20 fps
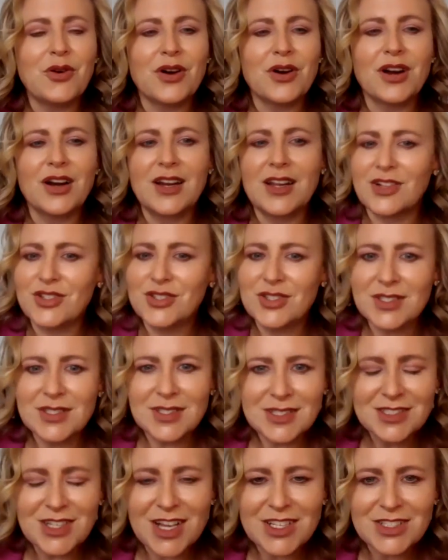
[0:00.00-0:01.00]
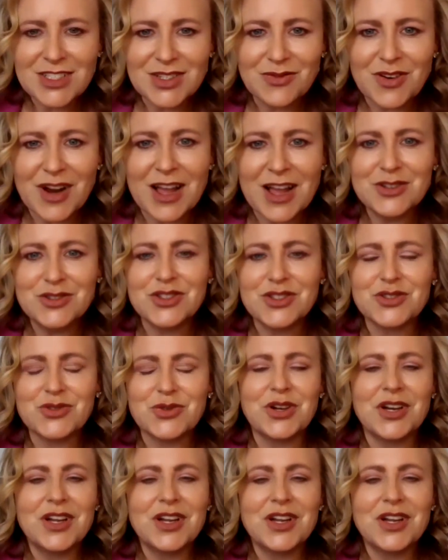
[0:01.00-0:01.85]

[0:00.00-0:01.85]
or here's a suggestion for how you do this,